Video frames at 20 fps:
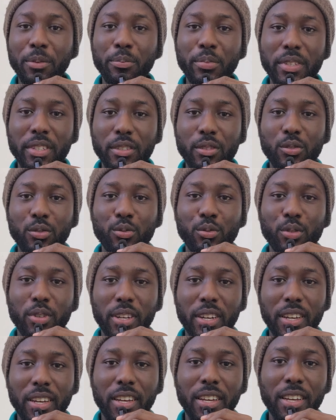Apieto,
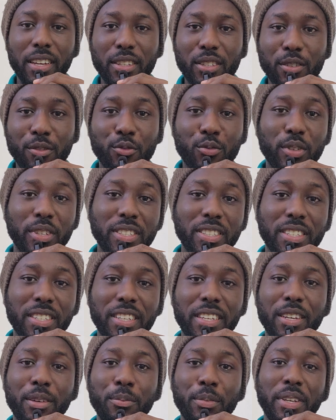a software
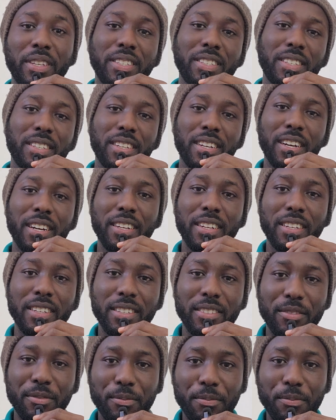engineer based in Ghana.